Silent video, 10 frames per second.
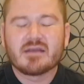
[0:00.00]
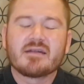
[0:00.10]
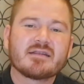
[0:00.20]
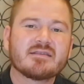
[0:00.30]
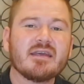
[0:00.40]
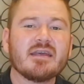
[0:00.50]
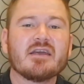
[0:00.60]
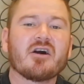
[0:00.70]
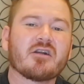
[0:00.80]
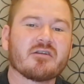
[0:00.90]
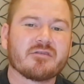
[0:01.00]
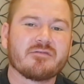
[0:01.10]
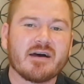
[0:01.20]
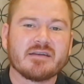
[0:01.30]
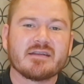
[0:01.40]
The TER of a
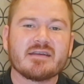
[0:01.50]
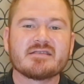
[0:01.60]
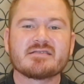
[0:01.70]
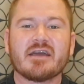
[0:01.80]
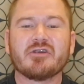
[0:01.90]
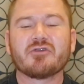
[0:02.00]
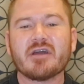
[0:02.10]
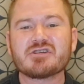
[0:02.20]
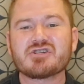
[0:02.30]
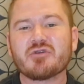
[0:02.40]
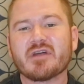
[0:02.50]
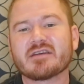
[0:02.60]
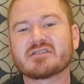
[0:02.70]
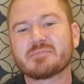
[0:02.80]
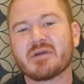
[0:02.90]
fund is a ratio that
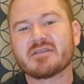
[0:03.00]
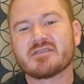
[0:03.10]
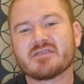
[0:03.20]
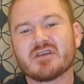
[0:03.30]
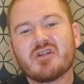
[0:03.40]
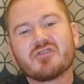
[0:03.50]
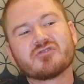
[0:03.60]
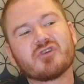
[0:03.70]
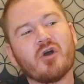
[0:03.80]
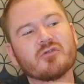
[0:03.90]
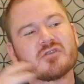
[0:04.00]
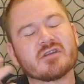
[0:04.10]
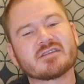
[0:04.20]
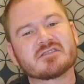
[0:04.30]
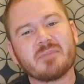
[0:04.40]
expresses the total
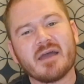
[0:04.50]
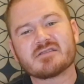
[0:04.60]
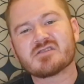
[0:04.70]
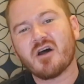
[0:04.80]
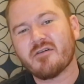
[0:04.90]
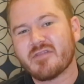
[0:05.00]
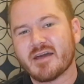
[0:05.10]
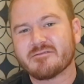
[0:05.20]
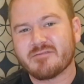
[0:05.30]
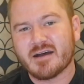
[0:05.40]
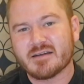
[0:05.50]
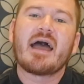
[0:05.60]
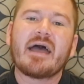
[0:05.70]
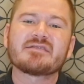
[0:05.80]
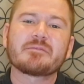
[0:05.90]
expense of that fund
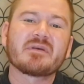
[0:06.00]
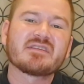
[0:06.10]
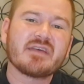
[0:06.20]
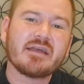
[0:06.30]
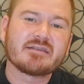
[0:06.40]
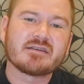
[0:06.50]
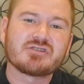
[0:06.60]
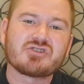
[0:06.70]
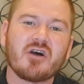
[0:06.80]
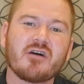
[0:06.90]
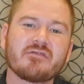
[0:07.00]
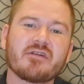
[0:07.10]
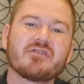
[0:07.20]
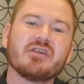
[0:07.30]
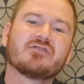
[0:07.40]
as a percentage of
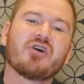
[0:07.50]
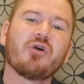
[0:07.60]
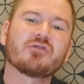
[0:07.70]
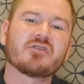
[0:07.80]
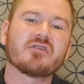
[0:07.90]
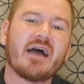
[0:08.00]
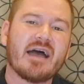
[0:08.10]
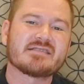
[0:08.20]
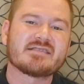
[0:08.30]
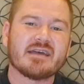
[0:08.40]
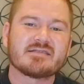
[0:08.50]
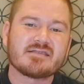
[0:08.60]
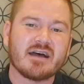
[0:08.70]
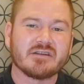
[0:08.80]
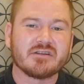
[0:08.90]
the total assets
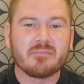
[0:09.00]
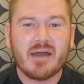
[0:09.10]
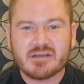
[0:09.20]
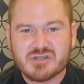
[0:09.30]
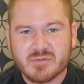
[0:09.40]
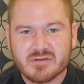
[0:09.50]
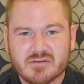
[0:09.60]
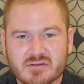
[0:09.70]
under management.